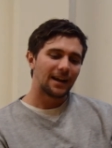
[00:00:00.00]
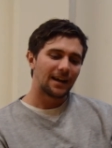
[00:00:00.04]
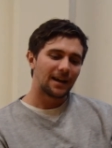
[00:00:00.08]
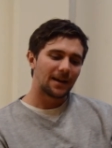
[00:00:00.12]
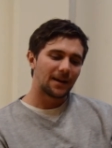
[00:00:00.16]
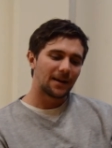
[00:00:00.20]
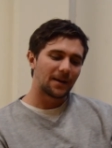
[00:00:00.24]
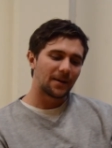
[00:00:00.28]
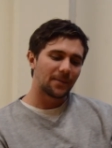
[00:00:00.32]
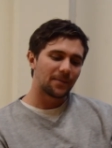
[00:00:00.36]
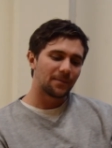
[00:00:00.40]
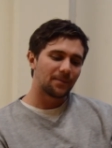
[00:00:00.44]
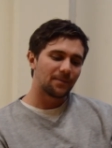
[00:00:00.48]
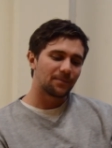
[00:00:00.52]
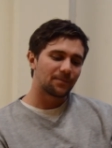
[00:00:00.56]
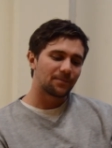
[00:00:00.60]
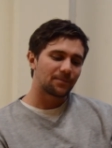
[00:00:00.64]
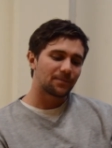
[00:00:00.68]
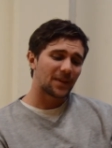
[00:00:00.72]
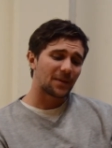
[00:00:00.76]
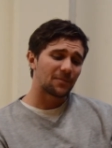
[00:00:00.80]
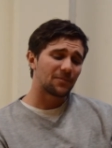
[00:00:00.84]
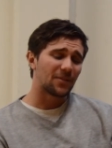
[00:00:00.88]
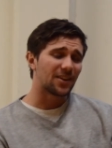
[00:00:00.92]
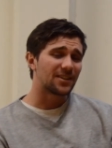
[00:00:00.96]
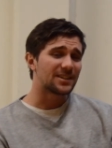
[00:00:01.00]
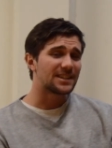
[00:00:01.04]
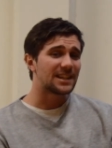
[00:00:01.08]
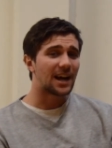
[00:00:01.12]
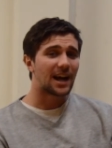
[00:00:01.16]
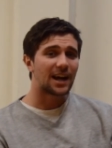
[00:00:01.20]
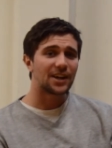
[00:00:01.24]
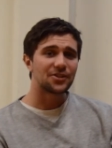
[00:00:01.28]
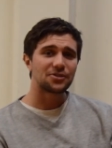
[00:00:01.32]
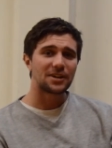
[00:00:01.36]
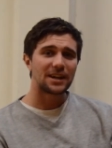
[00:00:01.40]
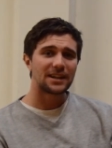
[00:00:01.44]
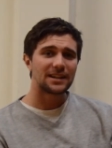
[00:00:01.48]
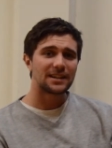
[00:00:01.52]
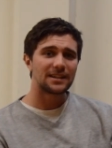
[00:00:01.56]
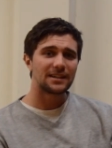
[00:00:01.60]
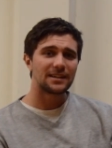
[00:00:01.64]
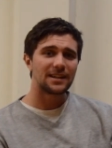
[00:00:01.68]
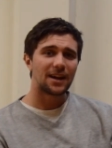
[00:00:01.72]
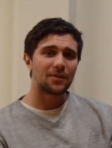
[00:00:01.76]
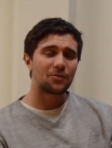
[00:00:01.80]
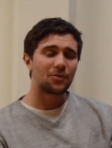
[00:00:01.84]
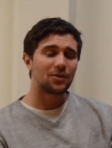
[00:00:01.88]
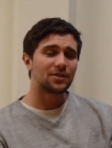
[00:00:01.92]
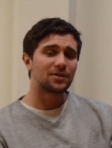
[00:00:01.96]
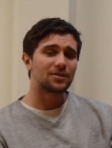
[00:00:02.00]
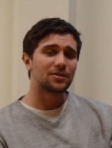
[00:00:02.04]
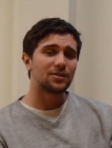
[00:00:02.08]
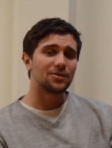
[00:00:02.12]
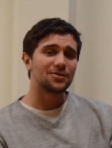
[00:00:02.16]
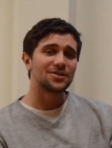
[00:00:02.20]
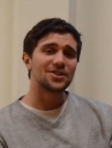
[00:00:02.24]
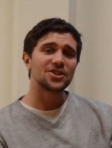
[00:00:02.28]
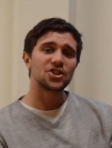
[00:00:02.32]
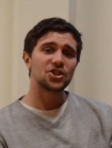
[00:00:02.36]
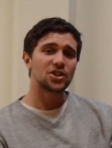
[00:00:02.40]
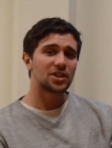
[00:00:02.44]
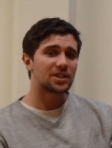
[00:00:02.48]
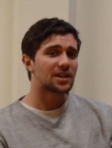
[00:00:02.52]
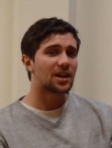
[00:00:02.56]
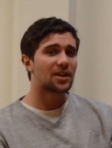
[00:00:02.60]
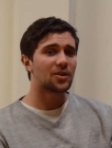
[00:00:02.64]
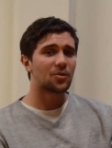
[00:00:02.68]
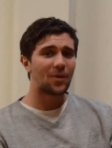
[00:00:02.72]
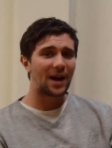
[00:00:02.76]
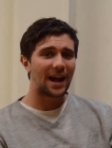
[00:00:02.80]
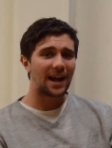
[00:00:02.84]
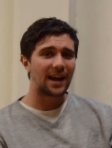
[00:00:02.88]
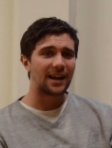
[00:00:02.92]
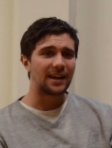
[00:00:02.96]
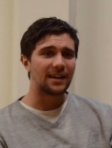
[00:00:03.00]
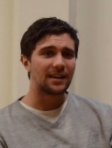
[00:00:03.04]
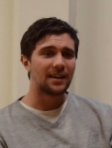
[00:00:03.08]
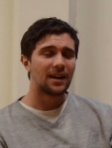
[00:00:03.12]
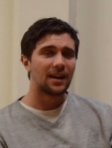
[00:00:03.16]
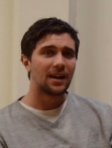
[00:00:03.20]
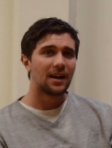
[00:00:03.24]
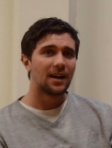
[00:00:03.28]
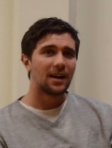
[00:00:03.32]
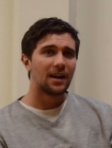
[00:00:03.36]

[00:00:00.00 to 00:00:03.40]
I'm very dehydrated, I wanted to lose a shit ton of weight.